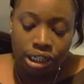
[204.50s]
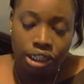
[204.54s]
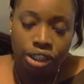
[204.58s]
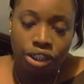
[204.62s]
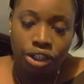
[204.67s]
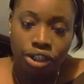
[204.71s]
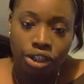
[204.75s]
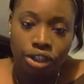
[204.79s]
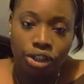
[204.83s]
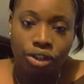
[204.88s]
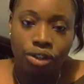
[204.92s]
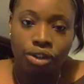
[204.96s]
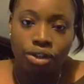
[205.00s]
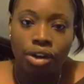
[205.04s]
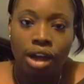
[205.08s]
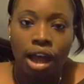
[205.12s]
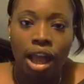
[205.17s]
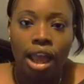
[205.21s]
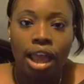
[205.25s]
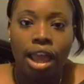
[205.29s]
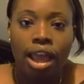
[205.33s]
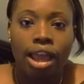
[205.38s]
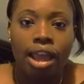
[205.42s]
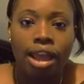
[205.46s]
you know,
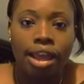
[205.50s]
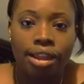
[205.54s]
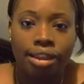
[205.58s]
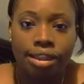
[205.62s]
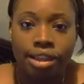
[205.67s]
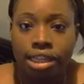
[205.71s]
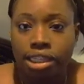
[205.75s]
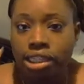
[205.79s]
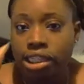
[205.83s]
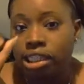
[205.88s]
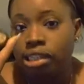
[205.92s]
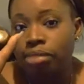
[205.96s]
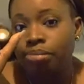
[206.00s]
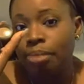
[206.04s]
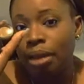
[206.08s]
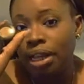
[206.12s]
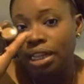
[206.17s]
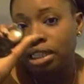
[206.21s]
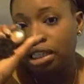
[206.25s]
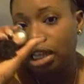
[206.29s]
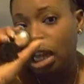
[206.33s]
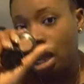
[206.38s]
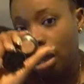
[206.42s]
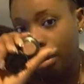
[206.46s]
this is
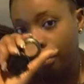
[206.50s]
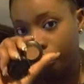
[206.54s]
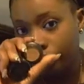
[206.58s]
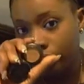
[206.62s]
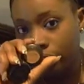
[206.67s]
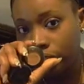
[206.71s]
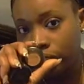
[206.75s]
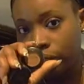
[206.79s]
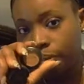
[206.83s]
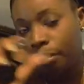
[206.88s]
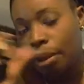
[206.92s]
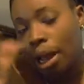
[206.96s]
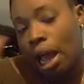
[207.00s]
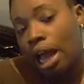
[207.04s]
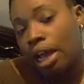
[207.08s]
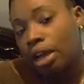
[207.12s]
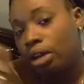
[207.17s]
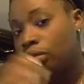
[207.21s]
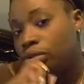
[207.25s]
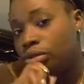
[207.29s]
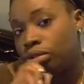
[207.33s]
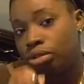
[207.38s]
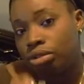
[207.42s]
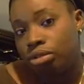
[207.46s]
best coverage, but I
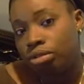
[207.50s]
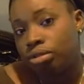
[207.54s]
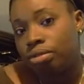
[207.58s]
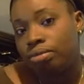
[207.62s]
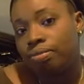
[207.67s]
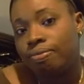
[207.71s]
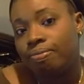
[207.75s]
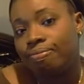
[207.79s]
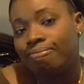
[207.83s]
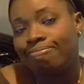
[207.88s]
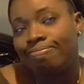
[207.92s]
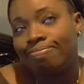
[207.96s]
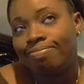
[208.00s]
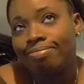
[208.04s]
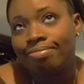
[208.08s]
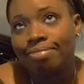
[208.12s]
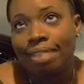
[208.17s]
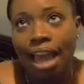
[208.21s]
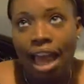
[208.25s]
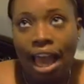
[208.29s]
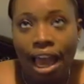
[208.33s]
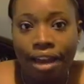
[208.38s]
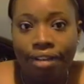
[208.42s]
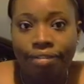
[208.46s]

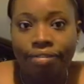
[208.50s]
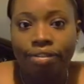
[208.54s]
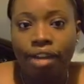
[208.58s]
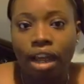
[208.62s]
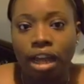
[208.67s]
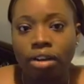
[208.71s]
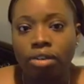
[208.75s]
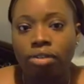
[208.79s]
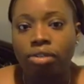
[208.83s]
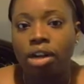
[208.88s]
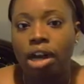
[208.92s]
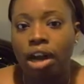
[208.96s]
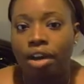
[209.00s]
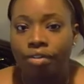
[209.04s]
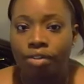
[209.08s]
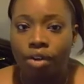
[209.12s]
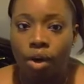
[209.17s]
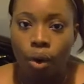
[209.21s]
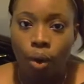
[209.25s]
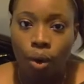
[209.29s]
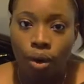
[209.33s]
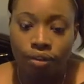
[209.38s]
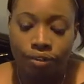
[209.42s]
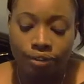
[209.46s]
don't cover
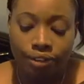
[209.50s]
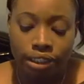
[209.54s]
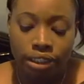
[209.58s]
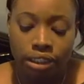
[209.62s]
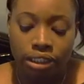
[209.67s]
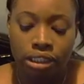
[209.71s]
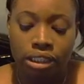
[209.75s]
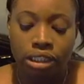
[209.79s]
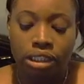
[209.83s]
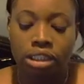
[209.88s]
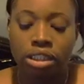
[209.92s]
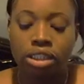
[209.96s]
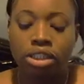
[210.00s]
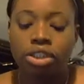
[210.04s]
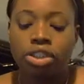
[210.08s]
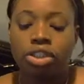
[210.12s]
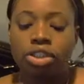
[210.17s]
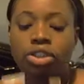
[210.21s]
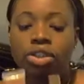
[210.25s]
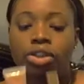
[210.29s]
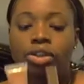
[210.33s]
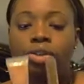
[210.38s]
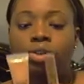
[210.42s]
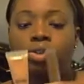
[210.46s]
often,
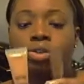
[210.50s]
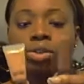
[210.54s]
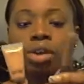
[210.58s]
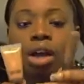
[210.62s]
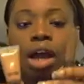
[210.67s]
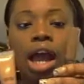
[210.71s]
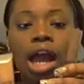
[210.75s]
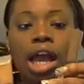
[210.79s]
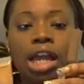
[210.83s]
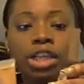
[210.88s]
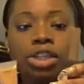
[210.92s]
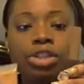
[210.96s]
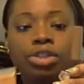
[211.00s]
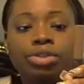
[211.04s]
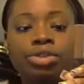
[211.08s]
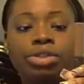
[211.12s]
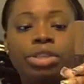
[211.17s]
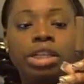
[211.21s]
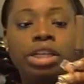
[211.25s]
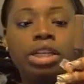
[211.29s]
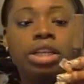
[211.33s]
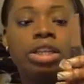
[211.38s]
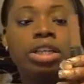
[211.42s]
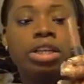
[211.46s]
so I use
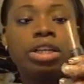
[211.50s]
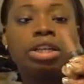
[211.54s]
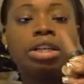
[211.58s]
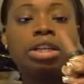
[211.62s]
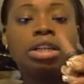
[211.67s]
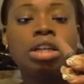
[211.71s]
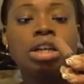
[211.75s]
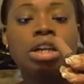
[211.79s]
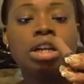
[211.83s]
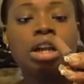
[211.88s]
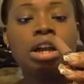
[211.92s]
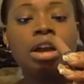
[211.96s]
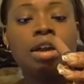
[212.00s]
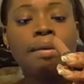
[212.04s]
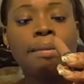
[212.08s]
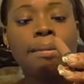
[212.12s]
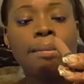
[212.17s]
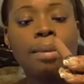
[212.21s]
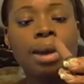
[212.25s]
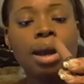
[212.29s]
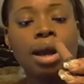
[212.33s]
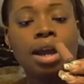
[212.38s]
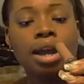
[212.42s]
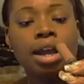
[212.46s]
either
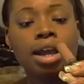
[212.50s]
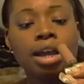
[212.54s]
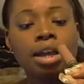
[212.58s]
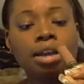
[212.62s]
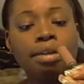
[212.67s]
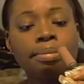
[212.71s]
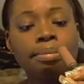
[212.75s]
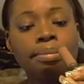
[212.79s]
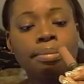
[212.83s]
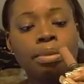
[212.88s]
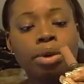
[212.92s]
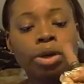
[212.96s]
my